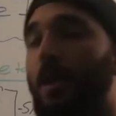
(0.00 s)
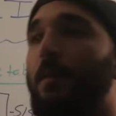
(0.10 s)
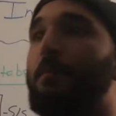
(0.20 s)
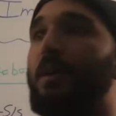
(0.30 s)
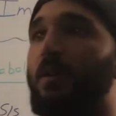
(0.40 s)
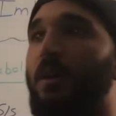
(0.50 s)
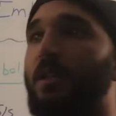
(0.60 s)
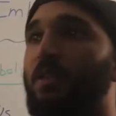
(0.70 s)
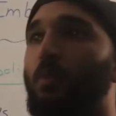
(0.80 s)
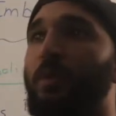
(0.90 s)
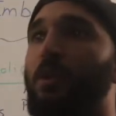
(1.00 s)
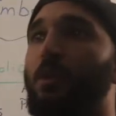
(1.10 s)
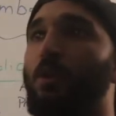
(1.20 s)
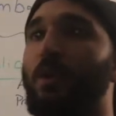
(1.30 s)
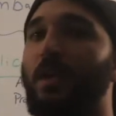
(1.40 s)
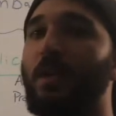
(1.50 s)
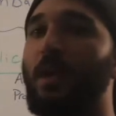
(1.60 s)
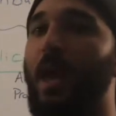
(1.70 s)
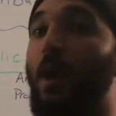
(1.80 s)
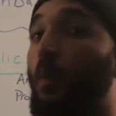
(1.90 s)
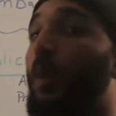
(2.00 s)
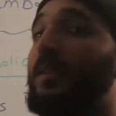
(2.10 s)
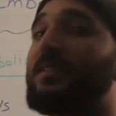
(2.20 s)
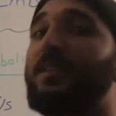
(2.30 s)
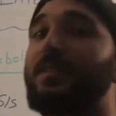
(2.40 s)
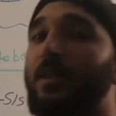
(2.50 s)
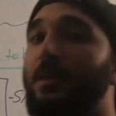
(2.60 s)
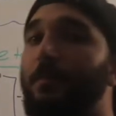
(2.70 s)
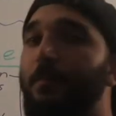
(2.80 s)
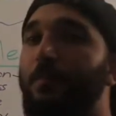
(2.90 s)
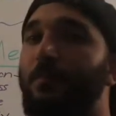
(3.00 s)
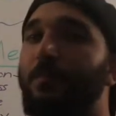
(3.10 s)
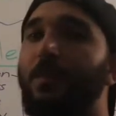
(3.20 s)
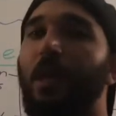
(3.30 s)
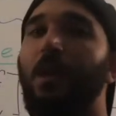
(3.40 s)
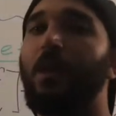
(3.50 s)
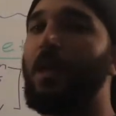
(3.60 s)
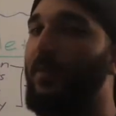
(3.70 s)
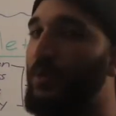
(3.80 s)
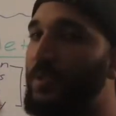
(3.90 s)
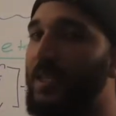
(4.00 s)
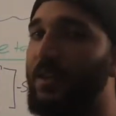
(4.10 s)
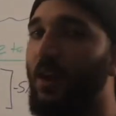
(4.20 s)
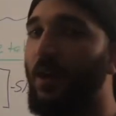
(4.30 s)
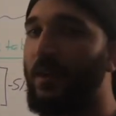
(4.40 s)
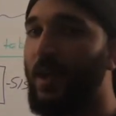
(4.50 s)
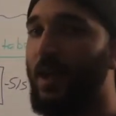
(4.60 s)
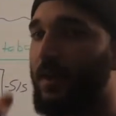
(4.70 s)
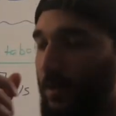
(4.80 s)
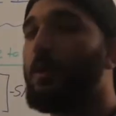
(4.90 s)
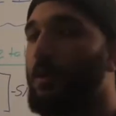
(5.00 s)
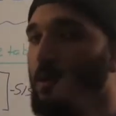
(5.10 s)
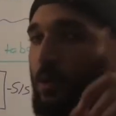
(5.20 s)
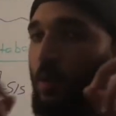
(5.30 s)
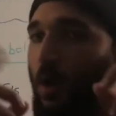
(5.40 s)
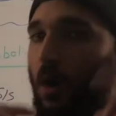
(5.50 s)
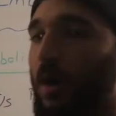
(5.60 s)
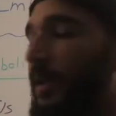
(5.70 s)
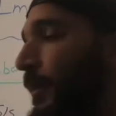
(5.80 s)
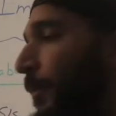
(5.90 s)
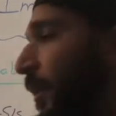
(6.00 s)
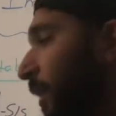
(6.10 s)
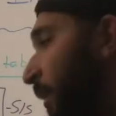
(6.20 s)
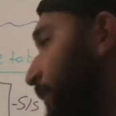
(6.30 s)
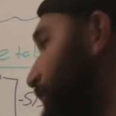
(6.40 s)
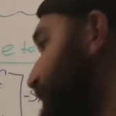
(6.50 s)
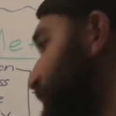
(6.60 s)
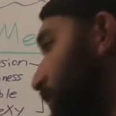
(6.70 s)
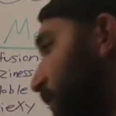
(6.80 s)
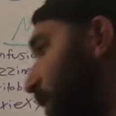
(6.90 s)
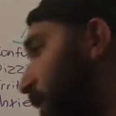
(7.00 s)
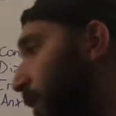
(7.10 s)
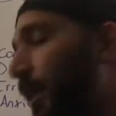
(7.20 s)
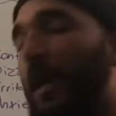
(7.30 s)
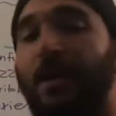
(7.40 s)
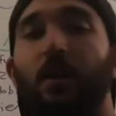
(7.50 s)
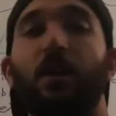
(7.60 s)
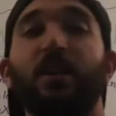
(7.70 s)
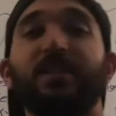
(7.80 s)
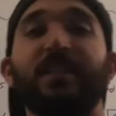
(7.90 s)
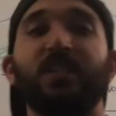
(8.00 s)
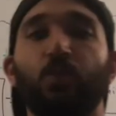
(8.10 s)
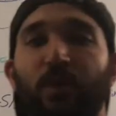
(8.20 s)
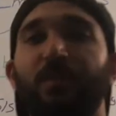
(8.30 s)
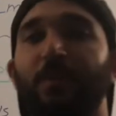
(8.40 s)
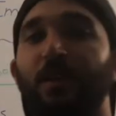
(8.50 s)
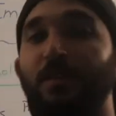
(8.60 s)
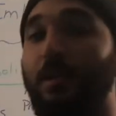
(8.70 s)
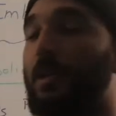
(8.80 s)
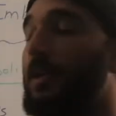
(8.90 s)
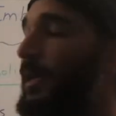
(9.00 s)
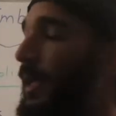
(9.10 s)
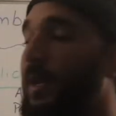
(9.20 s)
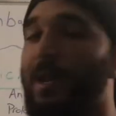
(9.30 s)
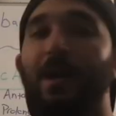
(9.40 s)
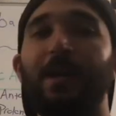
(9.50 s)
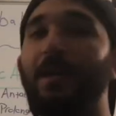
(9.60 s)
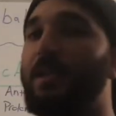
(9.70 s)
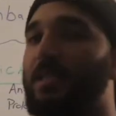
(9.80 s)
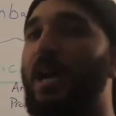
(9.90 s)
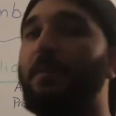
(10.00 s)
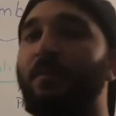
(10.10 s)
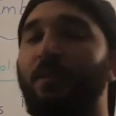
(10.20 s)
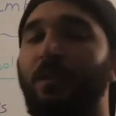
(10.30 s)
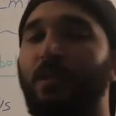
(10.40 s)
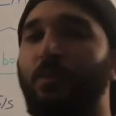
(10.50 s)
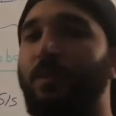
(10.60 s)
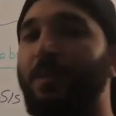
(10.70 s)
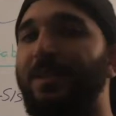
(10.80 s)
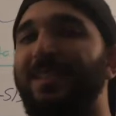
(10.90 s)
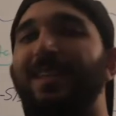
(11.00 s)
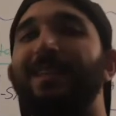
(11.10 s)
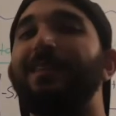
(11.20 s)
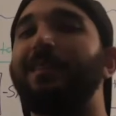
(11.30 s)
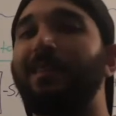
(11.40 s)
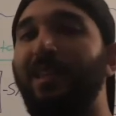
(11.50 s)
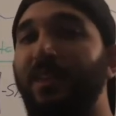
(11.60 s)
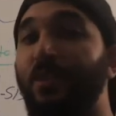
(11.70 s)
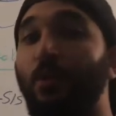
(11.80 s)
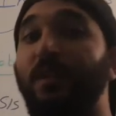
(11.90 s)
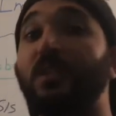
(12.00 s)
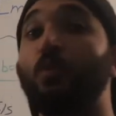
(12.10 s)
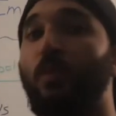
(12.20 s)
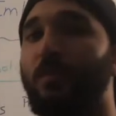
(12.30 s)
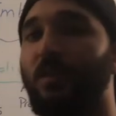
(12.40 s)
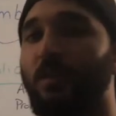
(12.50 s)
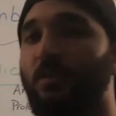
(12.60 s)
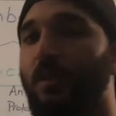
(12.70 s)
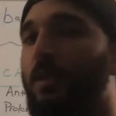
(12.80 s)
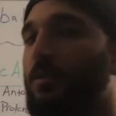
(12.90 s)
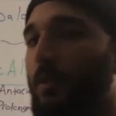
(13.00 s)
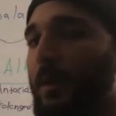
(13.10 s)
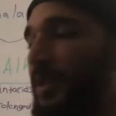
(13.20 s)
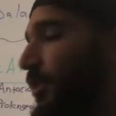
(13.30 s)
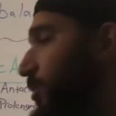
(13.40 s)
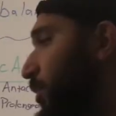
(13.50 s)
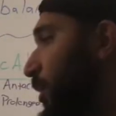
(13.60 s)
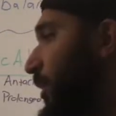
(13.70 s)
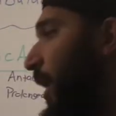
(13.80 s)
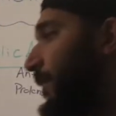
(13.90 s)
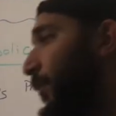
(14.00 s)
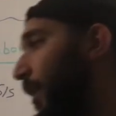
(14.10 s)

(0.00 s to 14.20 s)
because we are looking at what system? If you said cardiac, you are on the money. It can cause dysrhythmias, and not any type of dysrhythmias, lethal dysrhythmias. So make sure to look out for